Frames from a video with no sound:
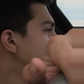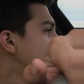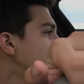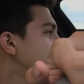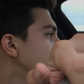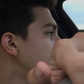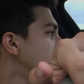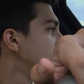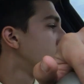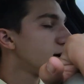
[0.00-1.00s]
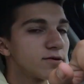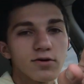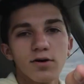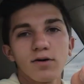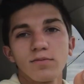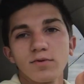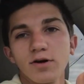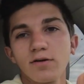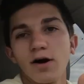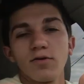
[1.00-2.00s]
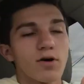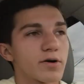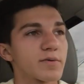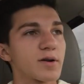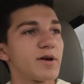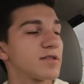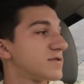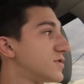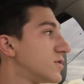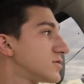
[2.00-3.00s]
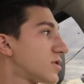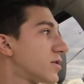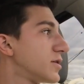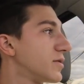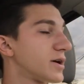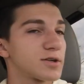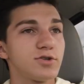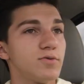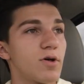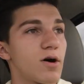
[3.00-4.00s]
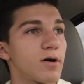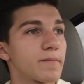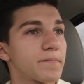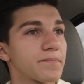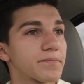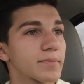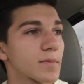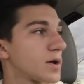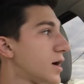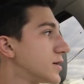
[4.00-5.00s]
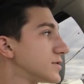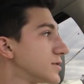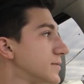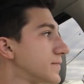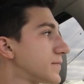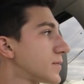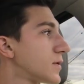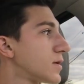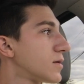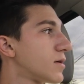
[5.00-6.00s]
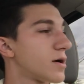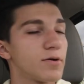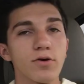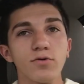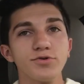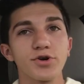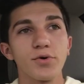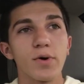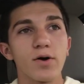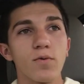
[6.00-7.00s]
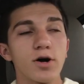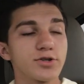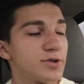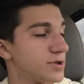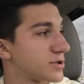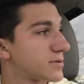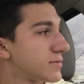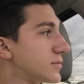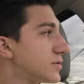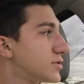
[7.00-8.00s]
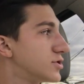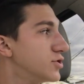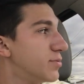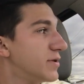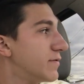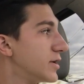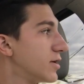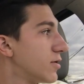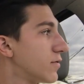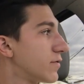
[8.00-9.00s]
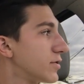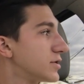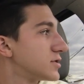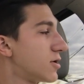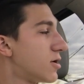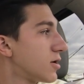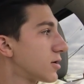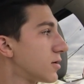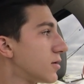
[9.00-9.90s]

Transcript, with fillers: It's actually crazy. I don't know how long I'm gonna make this video. It's already like too long, honestly. I don't know who's gonna want to watch this stupid video for this long,